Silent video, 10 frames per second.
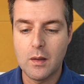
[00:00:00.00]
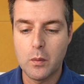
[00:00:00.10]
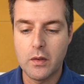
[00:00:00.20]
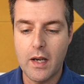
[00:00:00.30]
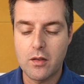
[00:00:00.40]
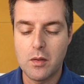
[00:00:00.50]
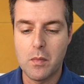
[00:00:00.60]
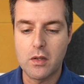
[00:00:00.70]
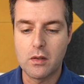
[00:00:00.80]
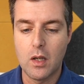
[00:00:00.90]
it was actually
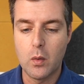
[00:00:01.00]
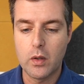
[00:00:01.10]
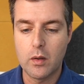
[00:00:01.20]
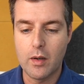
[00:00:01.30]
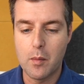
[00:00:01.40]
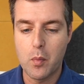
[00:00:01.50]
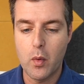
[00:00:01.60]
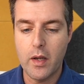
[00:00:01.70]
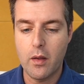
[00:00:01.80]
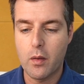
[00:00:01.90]
much lower, around
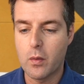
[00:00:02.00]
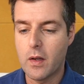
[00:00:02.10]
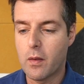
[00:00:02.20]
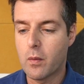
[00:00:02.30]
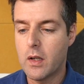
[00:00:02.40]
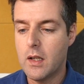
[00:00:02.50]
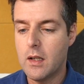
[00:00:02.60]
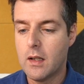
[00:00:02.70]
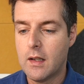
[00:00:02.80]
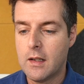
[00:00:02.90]

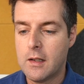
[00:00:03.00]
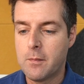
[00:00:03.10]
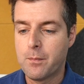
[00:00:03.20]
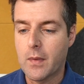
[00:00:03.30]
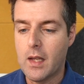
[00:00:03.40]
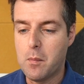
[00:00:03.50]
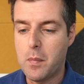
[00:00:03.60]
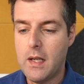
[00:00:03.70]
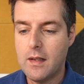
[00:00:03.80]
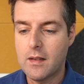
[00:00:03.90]
0.33.
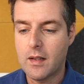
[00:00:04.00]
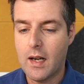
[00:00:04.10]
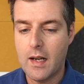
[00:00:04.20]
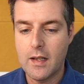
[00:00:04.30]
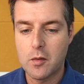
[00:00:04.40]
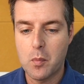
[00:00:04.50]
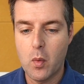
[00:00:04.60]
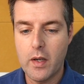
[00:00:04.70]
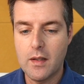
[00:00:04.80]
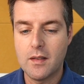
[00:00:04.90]
It peaked as high as
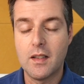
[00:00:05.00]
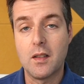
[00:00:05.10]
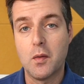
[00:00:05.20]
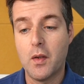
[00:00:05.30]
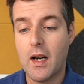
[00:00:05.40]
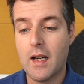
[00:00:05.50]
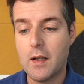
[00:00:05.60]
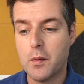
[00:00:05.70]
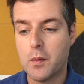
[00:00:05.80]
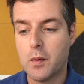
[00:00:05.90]

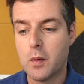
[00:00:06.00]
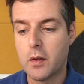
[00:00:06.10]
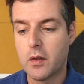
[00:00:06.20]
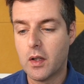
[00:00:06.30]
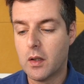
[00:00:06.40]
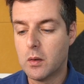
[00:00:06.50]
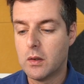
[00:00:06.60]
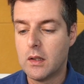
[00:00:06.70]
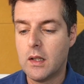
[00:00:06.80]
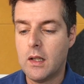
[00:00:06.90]
0.65 or
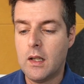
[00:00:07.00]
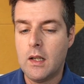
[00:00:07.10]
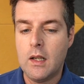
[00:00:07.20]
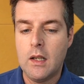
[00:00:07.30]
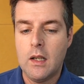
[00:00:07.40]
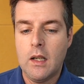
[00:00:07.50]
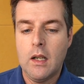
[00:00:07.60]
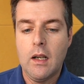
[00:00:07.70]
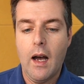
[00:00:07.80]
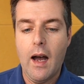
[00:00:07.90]
so.
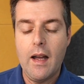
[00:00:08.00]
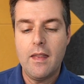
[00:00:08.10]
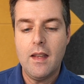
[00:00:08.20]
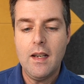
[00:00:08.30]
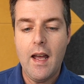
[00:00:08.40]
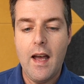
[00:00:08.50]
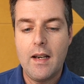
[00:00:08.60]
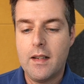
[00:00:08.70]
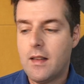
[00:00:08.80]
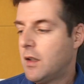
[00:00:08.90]
I then
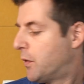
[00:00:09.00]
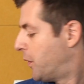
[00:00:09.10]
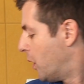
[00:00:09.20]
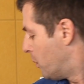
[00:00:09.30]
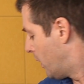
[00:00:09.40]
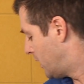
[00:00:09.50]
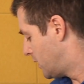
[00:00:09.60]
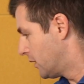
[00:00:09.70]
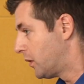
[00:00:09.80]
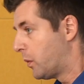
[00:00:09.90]
added these foam
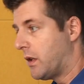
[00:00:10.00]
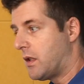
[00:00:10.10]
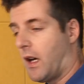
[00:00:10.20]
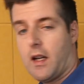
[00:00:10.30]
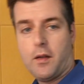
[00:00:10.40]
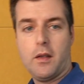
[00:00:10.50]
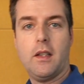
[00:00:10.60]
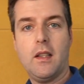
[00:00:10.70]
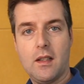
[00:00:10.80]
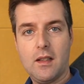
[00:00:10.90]
wedges, which I,
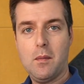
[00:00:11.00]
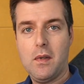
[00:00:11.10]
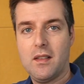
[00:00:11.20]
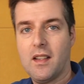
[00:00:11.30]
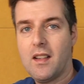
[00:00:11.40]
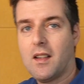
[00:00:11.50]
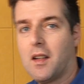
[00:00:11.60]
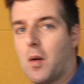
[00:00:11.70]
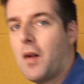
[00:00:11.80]
give me a second, I'm gonna go